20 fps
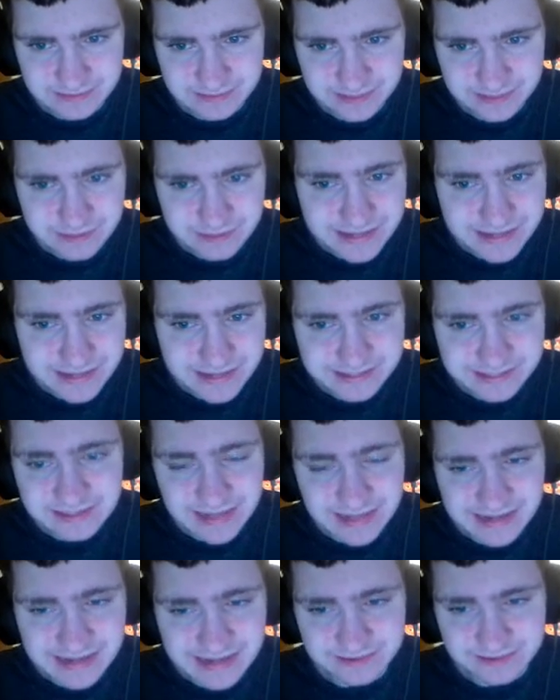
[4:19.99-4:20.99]
this is like your
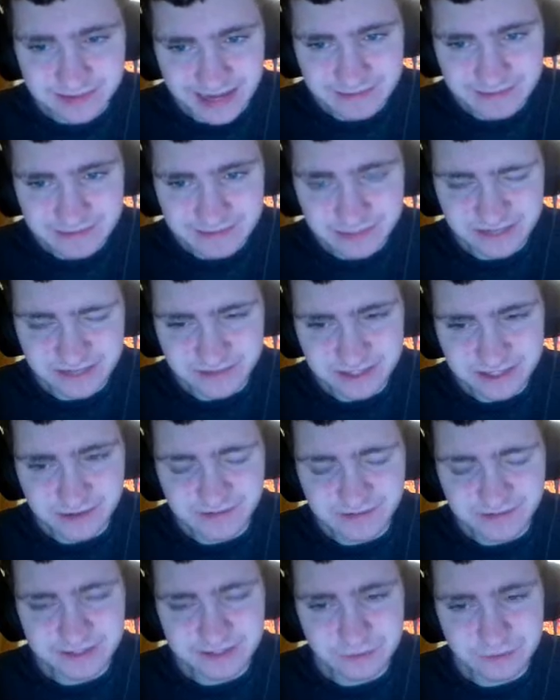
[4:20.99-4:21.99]
last gameplay video
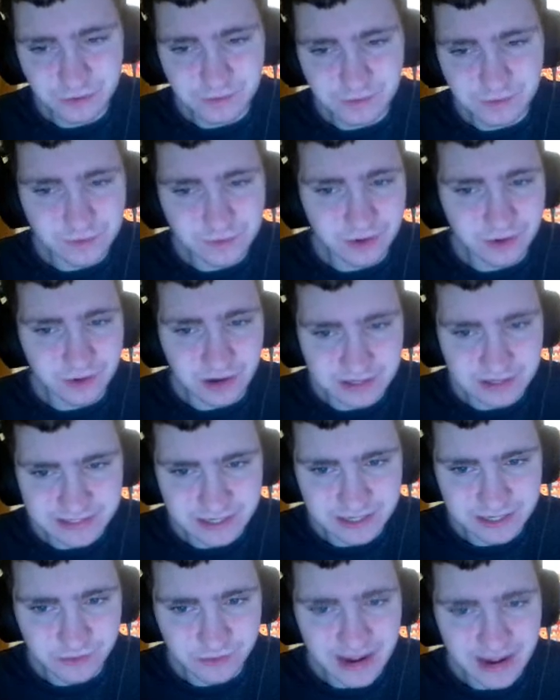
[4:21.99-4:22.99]
of like normal
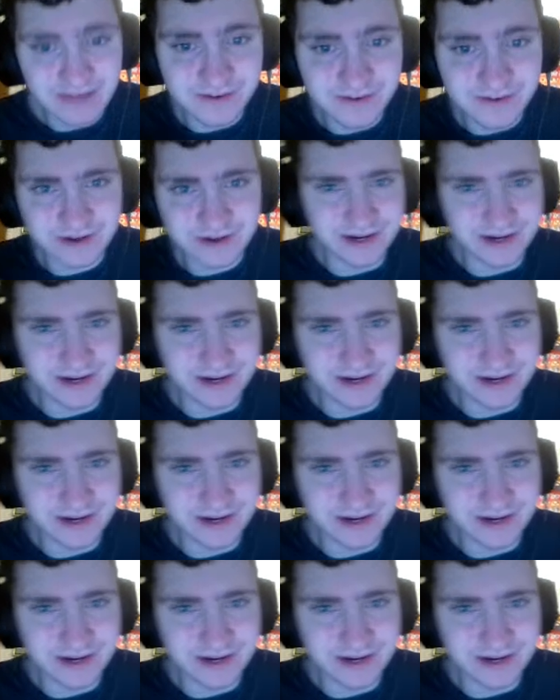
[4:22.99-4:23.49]
audio ever.